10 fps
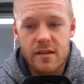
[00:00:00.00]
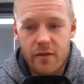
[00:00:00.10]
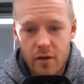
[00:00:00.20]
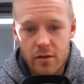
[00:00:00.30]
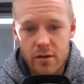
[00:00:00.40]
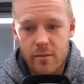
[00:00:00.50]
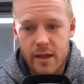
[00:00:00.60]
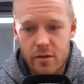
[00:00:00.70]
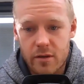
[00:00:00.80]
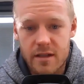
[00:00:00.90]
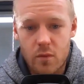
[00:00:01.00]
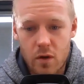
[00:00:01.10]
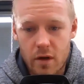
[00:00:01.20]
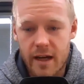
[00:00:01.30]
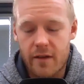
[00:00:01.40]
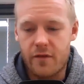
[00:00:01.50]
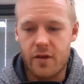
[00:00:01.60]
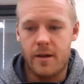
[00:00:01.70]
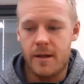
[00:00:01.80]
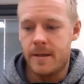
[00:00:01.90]
the volume, increase the work
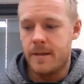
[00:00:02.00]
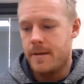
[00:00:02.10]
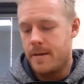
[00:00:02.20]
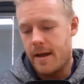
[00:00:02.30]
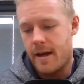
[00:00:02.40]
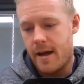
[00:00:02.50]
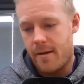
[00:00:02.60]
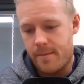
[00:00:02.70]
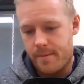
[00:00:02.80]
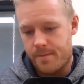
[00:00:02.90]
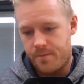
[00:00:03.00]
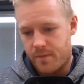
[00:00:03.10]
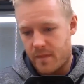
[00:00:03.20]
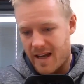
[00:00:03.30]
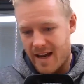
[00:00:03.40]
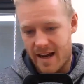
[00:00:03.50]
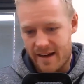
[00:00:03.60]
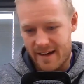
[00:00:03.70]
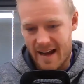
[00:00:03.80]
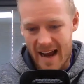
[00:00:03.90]
effort, and
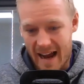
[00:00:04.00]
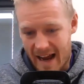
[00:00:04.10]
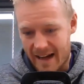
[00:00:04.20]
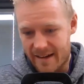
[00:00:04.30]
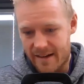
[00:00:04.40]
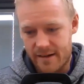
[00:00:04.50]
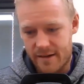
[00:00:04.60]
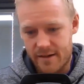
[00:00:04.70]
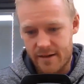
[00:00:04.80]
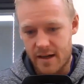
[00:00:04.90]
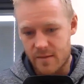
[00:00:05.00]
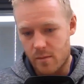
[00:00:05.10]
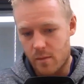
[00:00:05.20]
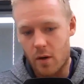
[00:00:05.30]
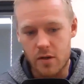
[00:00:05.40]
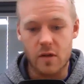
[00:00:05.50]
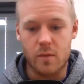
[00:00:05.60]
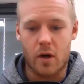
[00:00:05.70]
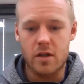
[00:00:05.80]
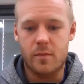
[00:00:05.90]
add as much as
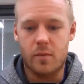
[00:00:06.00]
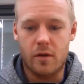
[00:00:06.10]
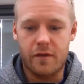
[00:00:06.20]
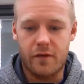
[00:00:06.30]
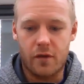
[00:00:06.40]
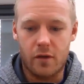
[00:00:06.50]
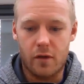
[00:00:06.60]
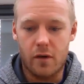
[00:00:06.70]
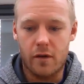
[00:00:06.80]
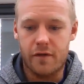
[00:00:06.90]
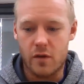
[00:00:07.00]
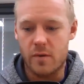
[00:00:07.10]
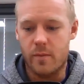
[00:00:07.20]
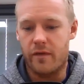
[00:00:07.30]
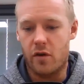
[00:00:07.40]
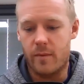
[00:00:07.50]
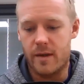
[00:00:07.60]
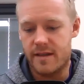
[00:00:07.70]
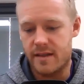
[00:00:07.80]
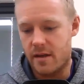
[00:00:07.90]
possible for future
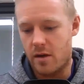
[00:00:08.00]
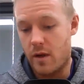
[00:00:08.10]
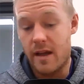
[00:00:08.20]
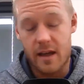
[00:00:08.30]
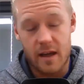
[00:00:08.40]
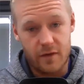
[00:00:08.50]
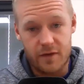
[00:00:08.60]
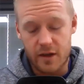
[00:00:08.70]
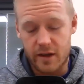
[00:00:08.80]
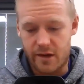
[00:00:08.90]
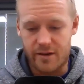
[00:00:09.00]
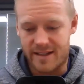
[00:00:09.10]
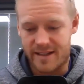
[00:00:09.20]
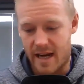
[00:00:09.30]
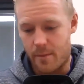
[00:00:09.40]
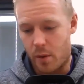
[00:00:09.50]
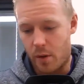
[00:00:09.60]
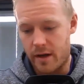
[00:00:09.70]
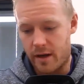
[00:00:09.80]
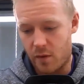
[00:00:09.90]
performances. So if you feel like you're at the same
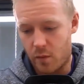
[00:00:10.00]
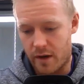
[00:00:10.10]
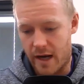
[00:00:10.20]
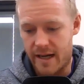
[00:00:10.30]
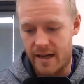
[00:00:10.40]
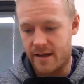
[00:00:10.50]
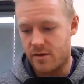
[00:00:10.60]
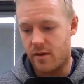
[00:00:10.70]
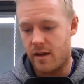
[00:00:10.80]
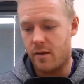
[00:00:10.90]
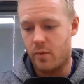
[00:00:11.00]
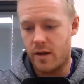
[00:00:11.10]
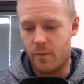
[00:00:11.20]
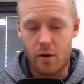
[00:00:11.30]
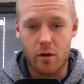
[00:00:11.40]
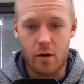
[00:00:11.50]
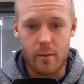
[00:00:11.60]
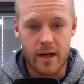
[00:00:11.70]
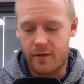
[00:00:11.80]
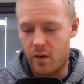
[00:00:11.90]
point, if you want any additional help with your
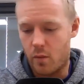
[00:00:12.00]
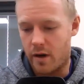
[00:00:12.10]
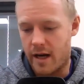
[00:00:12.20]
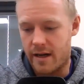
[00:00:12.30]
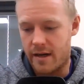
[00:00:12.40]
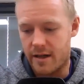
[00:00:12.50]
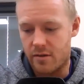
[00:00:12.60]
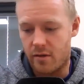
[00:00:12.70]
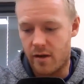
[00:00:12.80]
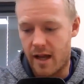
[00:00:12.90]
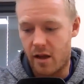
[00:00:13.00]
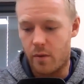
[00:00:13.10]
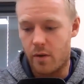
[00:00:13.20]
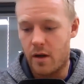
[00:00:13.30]
programming, if you want any additional help